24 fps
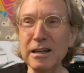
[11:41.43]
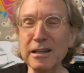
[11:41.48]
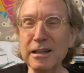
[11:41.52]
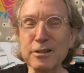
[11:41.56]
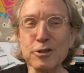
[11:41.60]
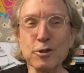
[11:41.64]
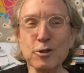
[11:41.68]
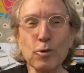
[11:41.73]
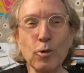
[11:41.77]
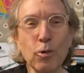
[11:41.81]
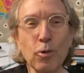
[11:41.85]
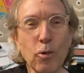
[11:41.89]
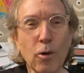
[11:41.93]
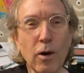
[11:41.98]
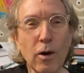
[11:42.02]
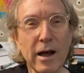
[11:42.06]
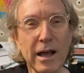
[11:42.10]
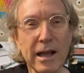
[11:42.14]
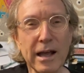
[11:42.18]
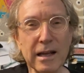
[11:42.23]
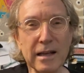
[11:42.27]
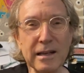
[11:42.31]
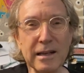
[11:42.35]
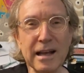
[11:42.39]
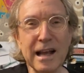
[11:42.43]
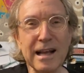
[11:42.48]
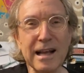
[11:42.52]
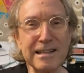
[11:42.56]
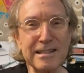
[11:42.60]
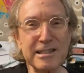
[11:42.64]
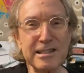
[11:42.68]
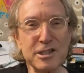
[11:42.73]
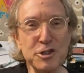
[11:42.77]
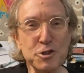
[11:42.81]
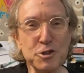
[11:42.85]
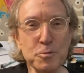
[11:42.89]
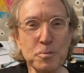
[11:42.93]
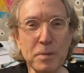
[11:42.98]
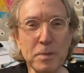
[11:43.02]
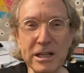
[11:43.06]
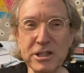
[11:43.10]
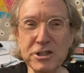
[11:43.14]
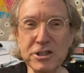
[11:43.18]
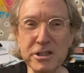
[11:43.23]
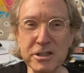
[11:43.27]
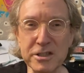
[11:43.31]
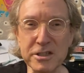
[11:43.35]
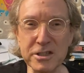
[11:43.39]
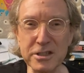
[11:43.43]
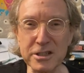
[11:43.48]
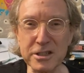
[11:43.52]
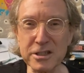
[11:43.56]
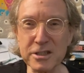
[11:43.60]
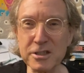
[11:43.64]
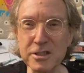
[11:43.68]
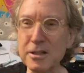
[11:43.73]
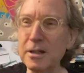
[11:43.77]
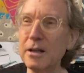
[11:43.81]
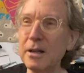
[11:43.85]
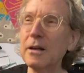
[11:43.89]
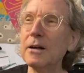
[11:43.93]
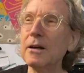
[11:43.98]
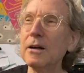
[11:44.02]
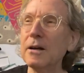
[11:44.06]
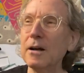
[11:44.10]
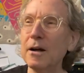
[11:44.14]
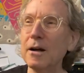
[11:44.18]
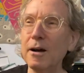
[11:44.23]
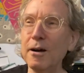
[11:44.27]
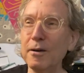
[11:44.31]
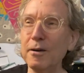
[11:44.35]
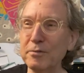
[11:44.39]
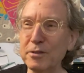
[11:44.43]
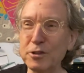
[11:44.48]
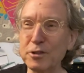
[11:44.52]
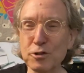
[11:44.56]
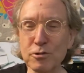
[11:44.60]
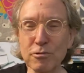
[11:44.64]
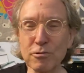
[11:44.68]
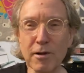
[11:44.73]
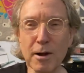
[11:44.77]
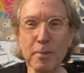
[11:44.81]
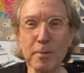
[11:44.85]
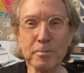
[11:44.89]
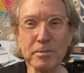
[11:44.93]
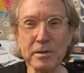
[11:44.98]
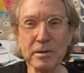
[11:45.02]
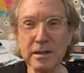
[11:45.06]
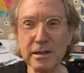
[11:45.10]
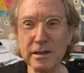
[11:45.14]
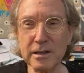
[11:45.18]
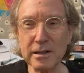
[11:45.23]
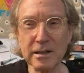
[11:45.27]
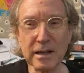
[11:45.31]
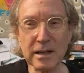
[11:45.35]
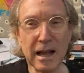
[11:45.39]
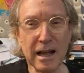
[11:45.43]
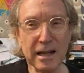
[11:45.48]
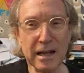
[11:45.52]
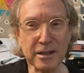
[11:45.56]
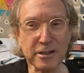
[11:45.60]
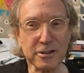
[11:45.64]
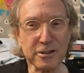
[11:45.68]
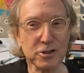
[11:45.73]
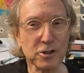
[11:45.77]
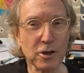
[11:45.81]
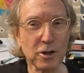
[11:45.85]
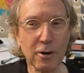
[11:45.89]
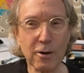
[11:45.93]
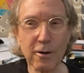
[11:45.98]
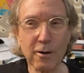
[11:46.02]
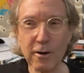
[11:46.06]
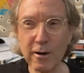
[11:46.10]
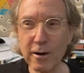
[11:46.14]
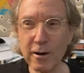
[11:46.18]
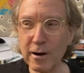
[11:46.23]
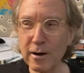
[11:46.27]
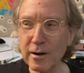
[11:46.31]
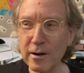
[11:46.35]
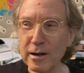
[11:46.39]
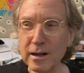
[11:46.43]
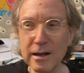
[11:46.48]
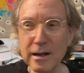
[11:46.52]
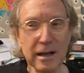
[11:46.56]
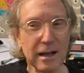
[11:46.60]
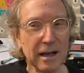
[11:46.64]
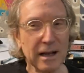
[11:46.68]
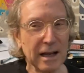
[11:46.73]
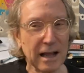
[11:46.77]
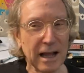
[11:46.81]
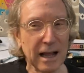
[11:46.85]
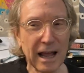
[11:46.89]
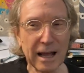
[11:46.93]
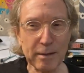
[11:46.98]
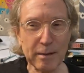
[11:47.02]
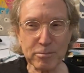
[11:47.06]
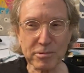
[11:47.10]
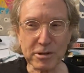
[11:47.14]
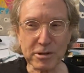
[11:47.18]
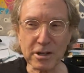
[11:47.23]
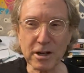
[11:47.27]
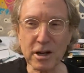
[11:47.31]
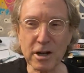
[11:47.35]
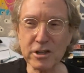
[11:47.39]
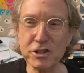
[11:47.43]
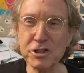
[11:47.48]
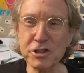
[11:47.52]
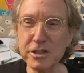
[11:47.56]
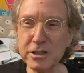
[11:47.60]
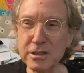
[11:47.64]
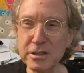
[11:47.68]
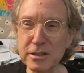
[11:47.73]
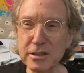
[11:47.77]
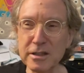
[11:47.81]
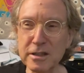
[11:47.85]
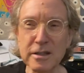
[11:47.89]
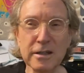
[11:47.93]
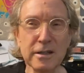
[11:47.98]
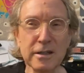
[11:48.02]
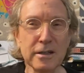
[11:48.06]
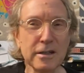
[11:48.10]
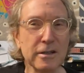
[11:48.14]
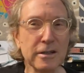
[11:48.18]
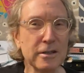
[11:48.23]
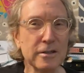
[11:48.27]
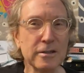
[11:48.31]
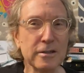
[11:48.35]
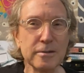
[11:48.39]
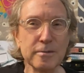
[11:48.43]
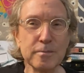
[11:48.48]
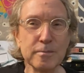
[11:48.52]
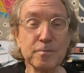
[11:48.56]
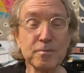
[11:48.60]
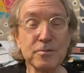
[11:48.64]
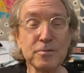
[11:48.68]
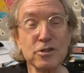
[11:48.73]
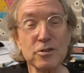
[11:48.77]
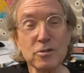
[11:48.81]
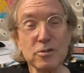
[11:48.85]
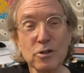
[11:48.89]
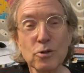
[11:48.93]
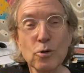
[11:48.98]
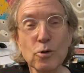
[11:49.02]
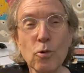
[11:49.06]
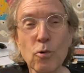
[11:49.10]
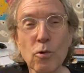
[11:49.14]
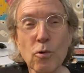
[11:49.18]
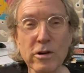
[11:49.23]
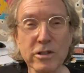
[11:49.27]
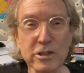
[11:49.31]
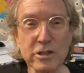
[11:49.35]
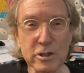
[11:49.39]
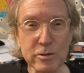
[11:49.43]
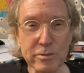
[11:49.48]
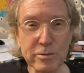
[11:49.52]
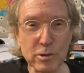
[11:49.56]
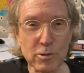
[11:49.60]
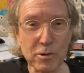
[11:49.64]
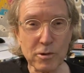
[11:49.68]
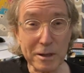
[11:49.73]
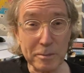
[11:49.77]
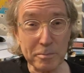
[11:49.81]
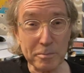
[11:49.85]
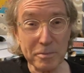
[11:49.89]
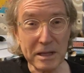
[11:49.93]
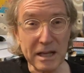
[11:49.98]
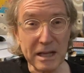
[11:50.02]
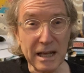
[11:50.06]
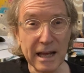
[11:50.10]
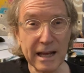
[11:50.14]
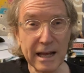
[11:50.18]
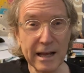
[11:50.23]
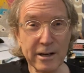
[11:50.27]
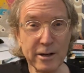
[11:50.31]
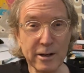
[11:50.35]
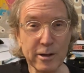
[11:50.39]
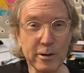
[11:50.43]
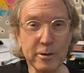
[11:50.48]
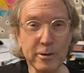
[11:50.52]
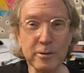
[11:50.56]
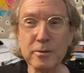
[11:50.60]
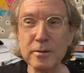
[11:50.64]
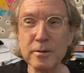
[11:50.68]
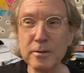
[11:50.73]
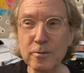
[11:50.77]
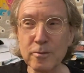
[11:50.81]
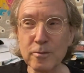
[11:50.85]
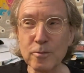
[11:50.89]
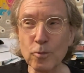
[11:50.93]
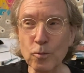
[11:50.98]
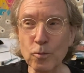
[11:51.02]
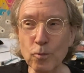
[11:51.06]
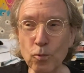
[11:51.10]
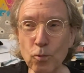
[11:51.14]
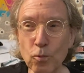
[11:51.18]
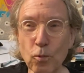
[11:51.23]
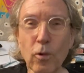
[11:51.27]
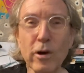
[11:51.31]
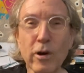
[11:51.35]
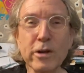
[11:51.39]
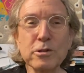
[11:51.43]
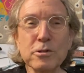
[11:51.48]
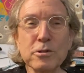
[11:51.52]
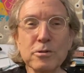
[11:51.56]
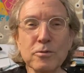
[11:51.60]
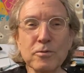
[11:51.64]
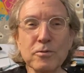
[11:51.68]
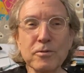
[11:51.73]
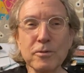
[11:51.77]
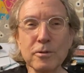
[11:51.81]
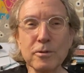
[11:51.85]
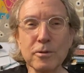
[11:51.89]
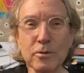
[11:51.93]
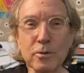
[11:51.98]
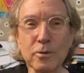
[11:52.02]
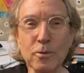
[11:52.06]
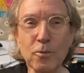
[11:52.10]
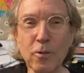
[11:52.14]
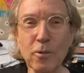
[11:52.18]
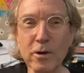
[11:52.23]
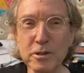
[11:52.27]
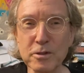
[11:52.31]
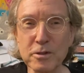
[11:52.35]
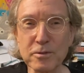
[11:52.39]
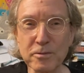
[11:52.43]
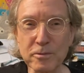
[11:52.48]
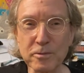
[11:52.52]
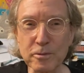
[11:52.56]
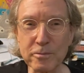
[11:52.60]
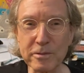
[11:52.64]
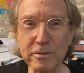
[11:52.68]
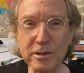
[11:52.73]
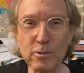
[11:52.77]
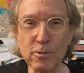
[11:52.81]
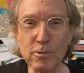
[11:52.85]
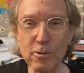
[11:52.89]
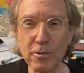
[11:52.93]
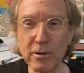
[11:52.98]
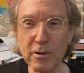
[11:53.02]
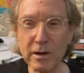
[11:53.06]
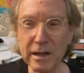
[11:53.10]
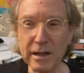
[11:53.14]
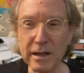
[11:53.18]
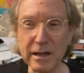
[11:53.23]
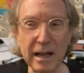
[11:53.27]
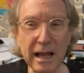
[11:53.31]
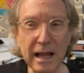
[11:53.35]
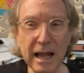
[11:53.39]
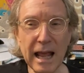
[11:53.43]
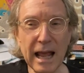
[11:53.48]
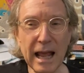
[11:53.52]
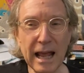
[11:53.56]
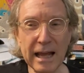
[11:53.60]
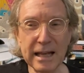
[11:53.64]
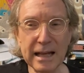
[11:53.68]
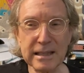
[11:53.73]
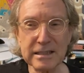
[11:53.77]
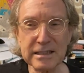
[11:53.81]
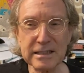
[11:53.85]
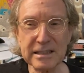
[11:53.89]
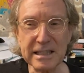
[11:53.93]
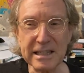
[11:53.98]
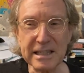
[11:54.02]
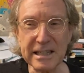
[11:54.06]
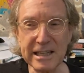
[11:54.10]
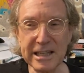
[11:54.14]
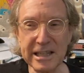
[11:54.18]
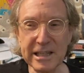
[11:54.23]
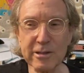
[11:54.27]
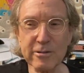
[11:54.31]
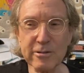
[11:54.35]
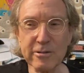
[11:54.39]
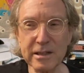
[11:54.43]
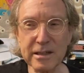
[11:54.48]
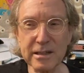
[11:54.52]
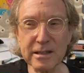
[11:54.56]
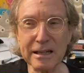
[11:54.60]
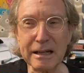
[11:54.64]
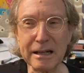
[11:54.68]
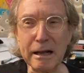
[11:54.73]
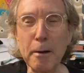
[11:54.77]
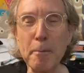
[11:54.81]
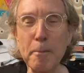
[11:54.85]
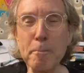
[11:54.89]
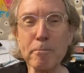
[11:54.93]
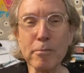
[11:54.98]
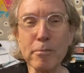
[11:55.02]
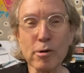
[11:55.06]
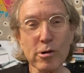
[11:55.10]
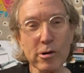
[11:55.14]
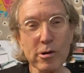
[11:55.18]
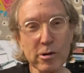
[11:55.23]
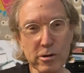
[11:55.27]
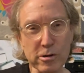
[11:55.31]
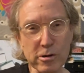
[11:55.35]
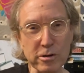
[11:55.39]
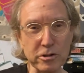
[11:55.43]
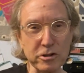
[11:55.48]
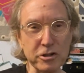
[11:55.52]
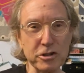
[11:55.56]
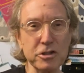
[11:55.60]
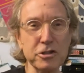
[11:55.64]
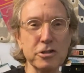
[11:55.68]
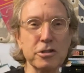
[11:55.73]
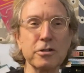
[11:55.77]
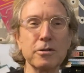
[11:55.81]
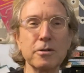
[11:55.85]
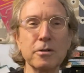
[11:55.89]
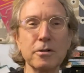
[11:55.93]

quiet and spaciousness of the trumpet and guitar and percussion. Gorgeous recording, piano, wonderful, wonderful recording. And to hear it emerge